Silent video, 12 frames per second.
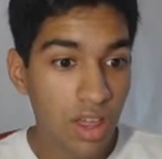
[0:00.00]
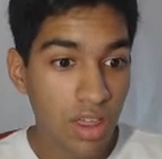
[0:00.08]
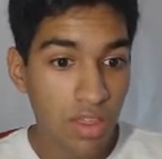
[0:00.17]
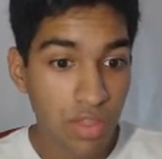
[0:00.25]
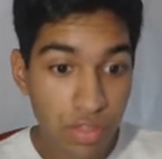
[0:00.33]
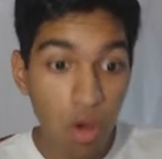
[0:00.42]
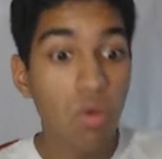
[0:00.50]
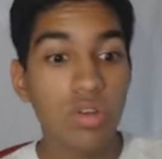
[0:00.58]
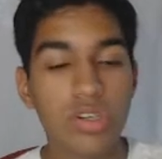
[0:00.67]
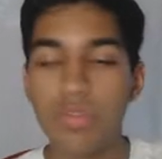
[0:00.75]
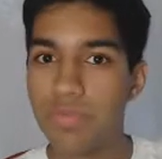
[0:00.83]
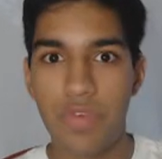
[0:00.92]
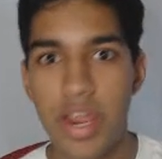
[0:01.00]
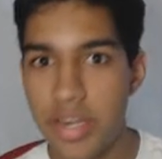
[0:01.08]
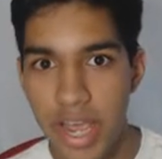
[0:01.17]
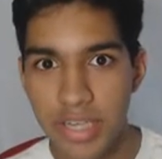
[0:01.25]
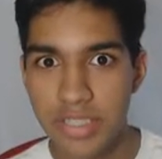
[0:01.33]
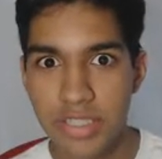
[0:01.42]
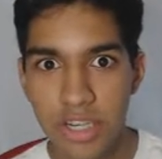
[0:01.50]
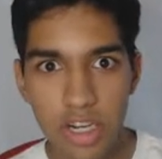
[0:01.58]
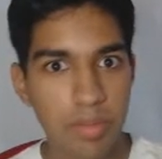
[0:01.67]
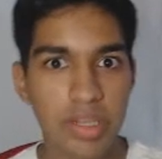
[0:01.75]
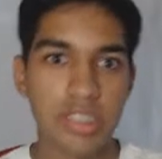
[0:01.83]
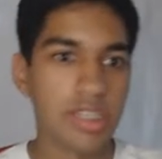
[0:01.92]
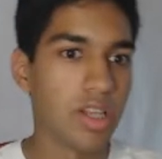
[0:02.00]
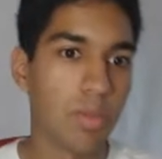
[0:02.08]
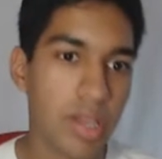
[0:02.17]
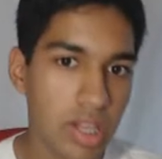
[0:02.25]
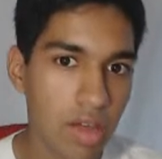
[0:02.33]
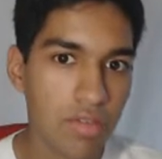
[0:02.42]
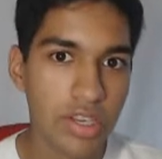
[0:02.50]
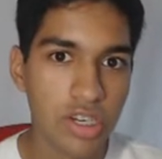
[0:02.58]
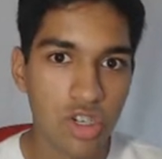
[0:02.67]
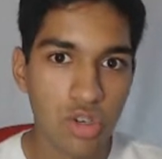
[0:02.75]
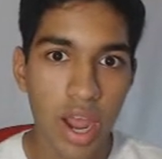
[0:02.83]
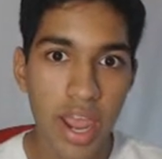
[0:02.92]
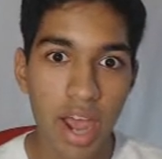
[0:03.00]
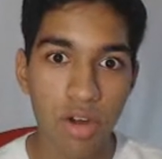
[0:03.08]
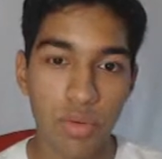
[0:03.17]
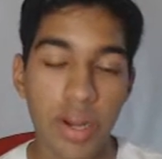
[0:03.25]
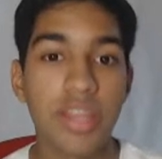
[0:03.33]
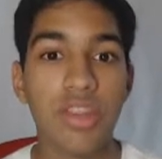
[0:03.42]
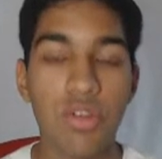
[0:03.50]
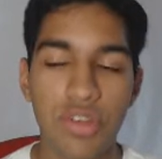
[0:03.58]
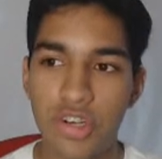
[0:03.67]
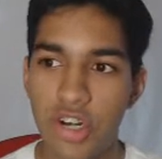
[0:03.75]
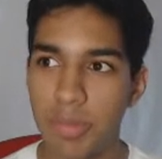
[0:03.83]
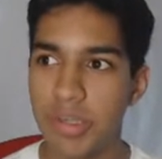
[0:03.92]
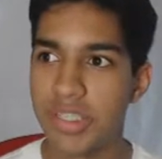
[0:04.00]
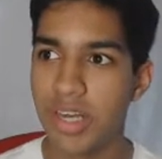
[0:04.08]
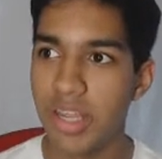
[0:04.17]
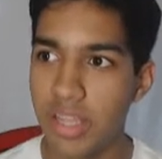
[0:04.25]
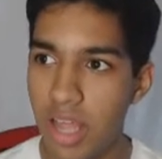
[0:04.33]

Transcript: Those are fantastic tournaments, and they'll be lovely to try out, right? And those are tournaments that I love.